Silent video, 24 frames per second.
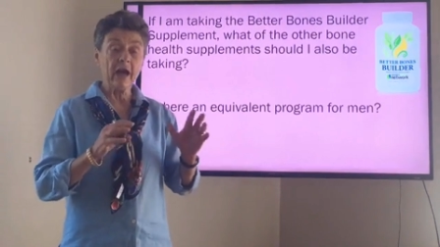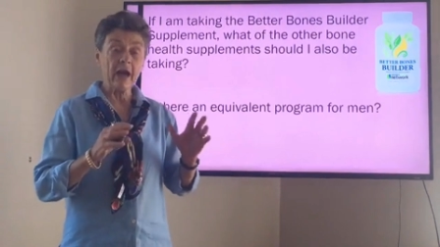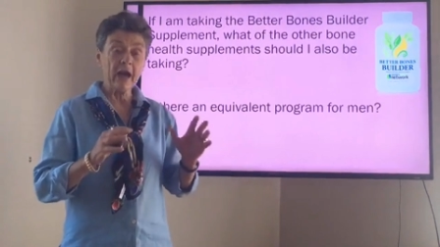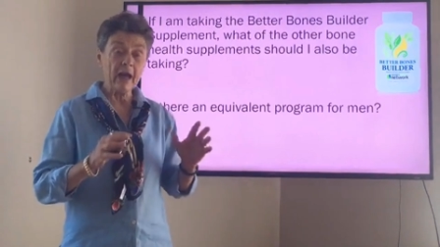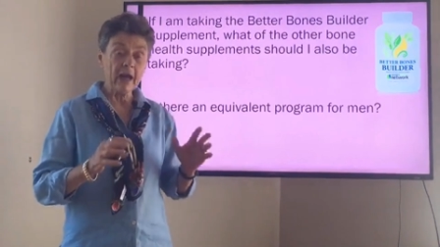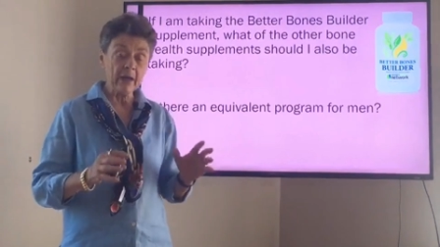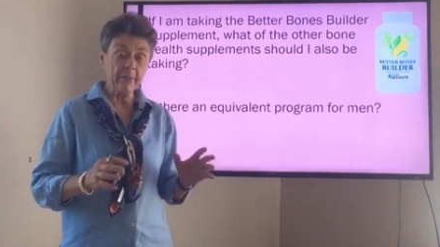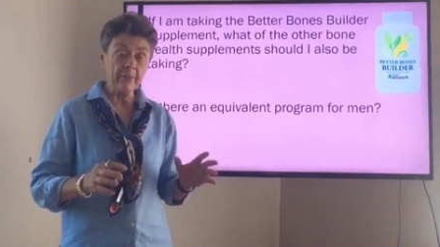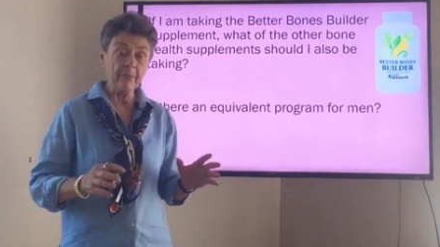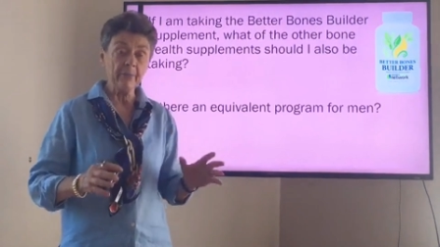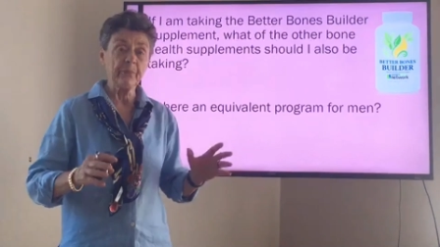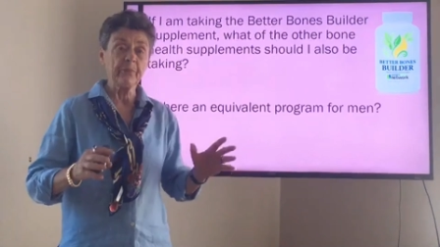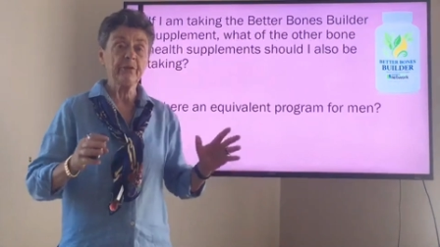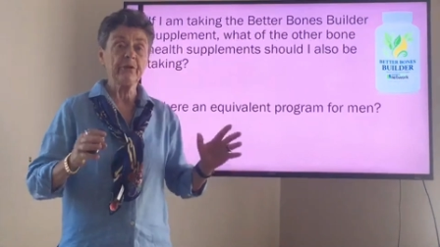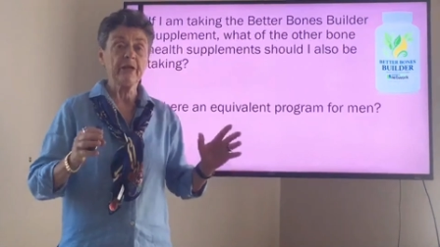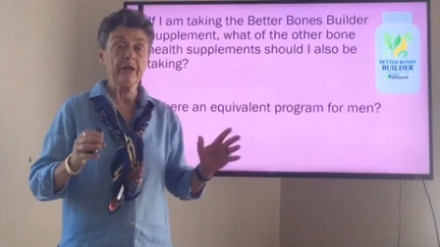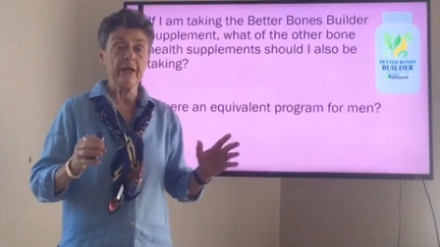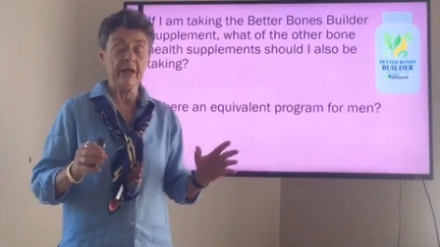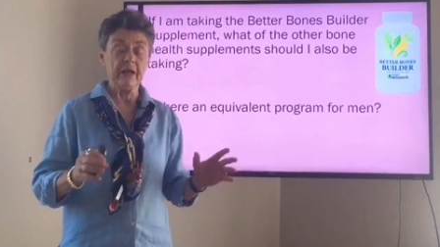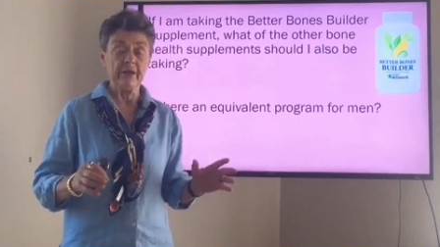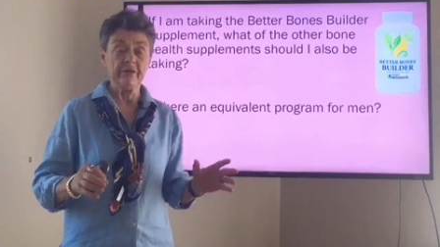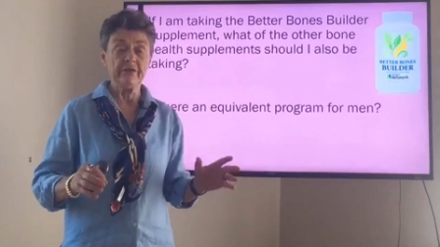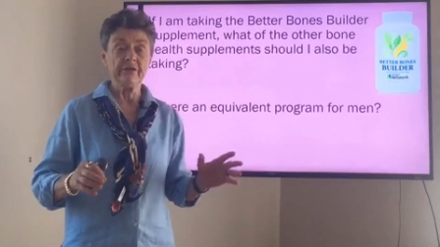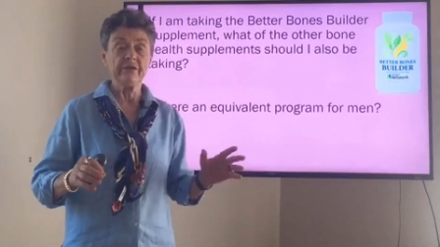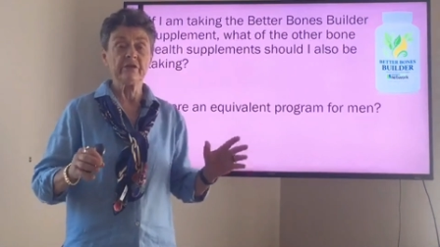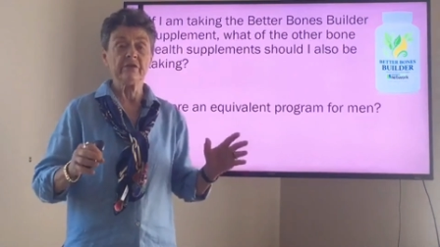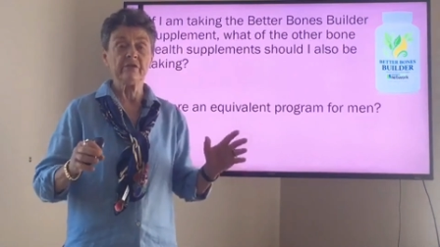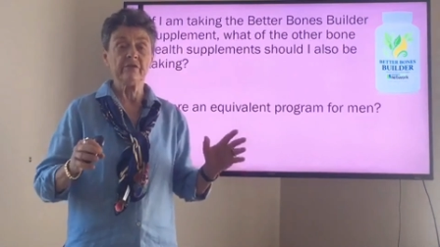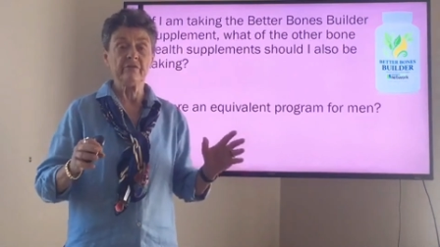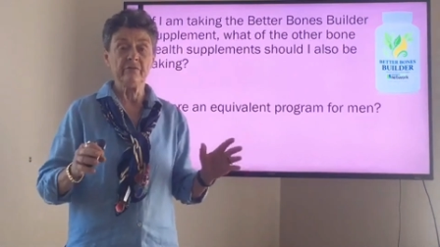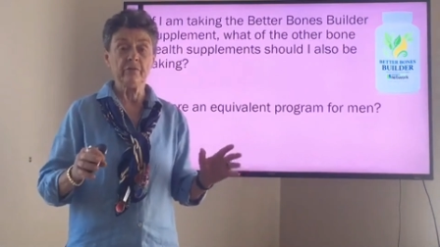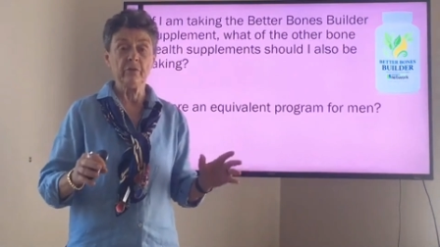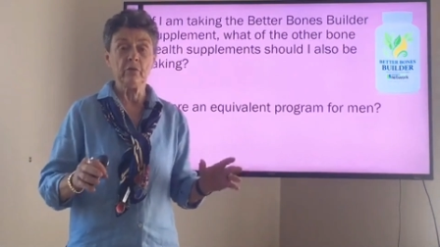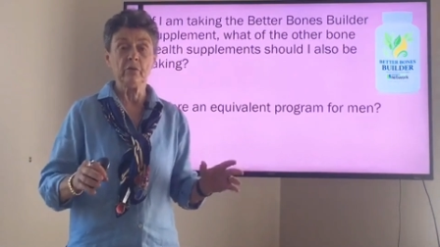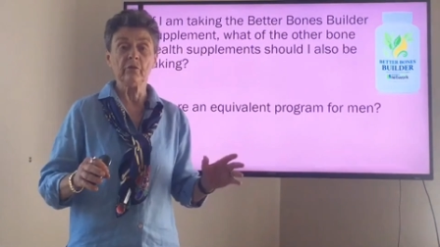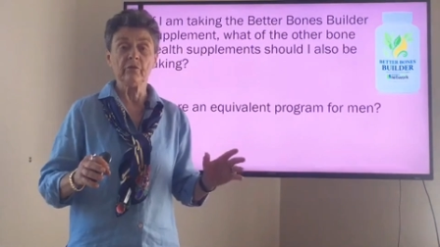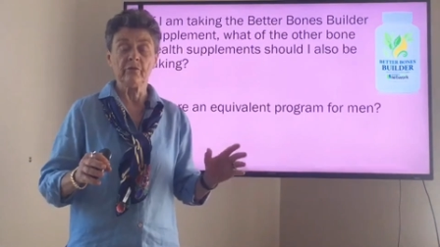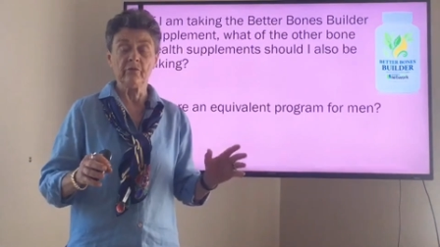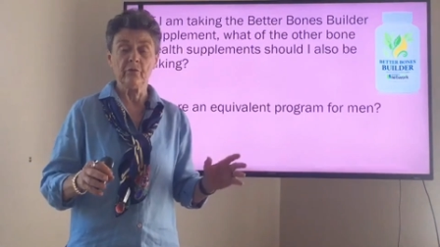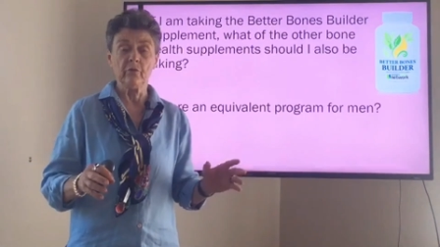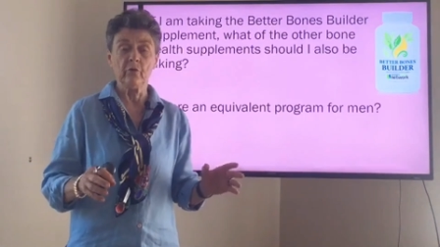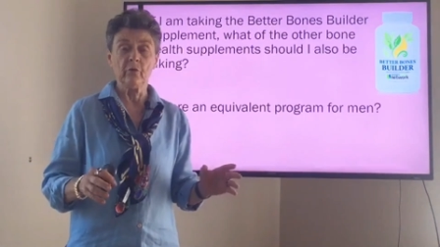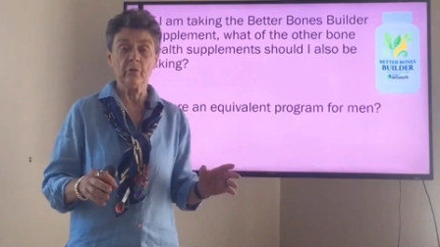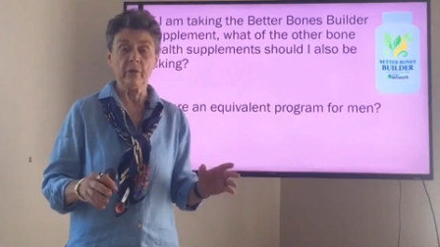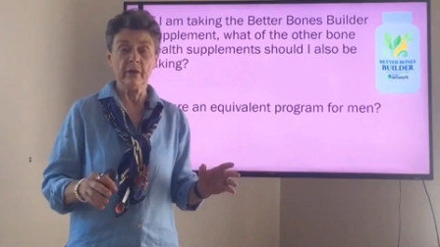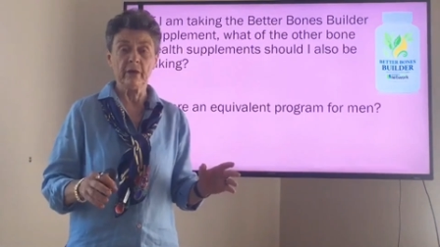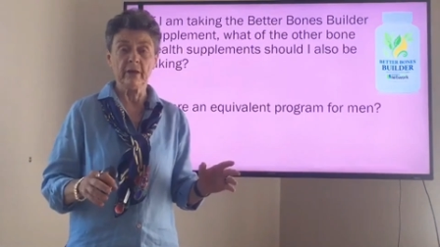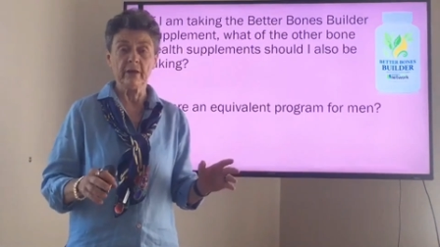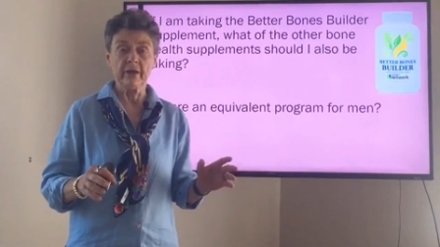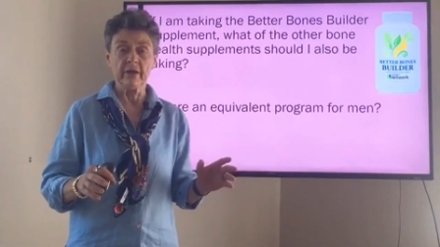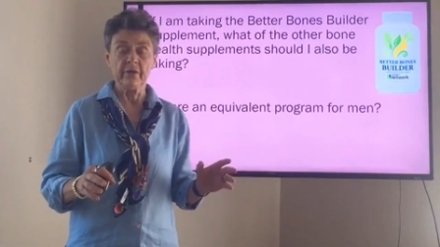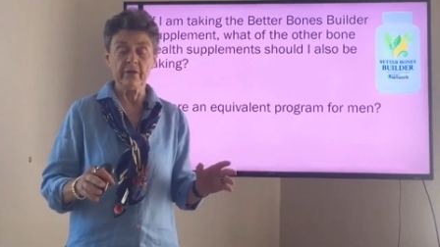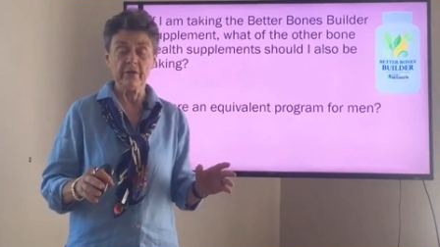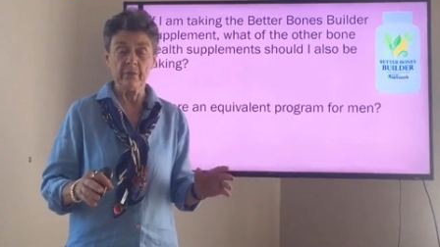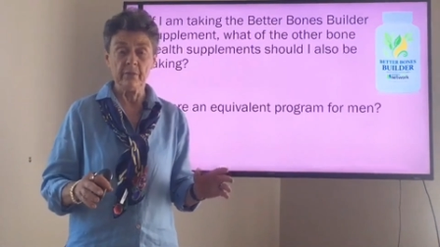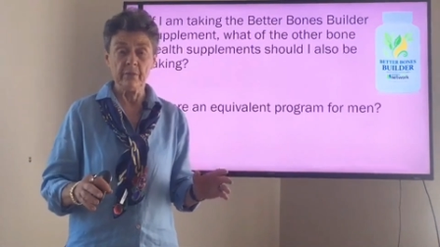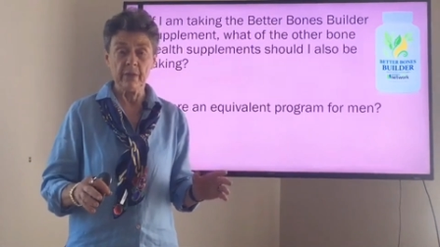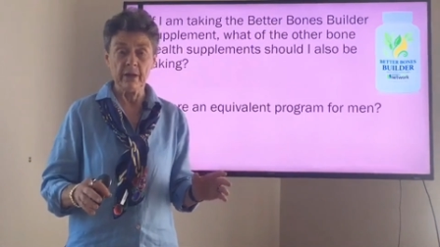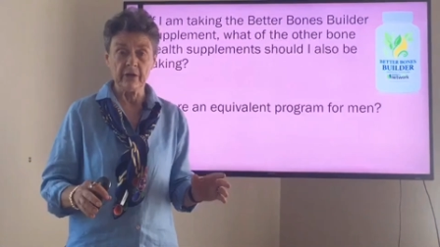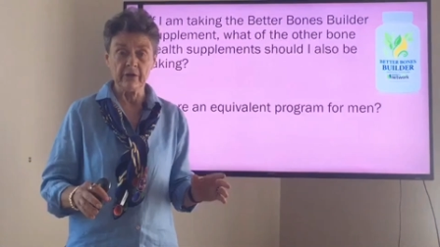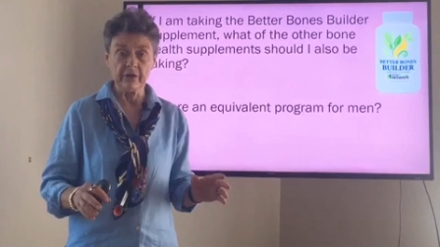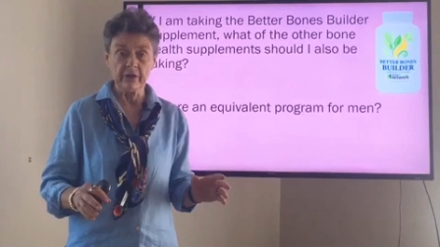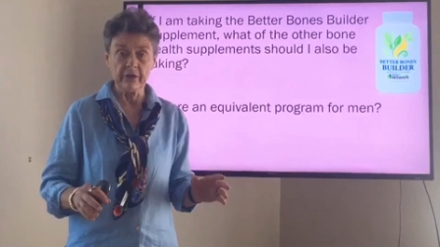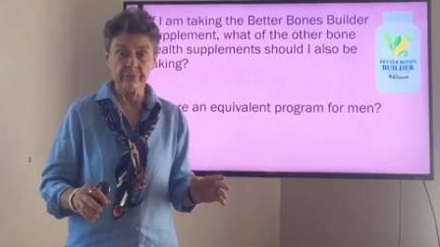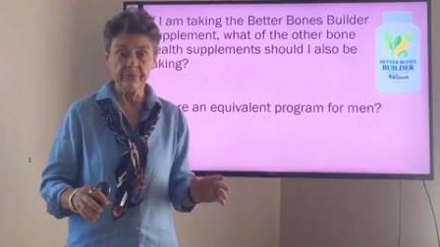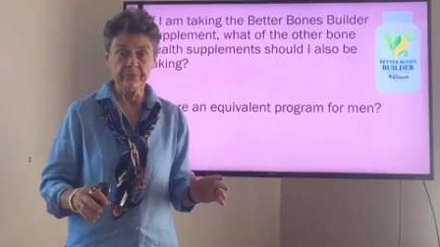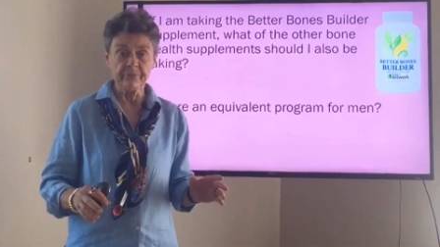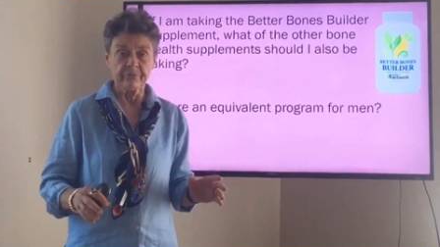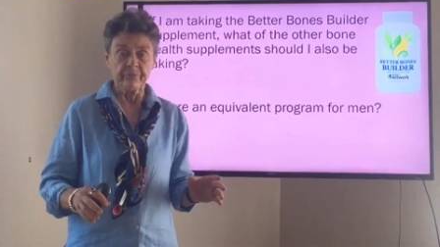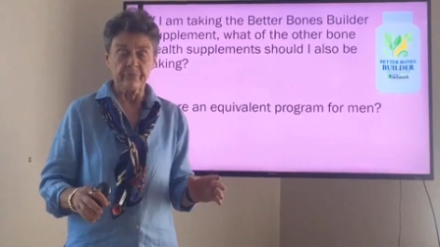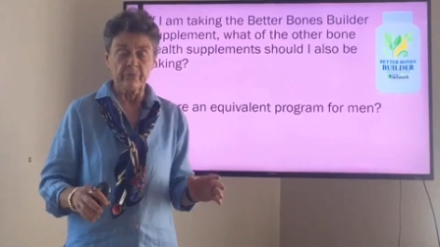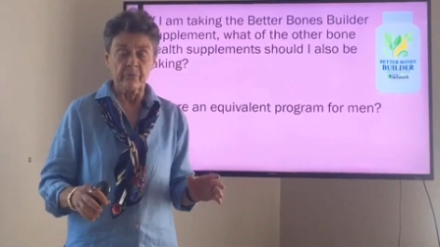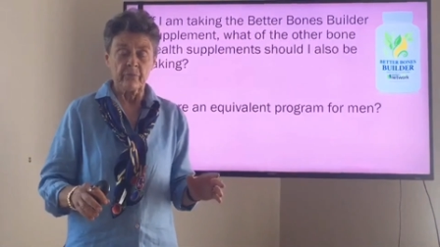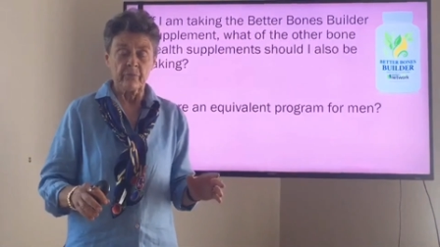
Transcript: comprehensive bone formula on the market.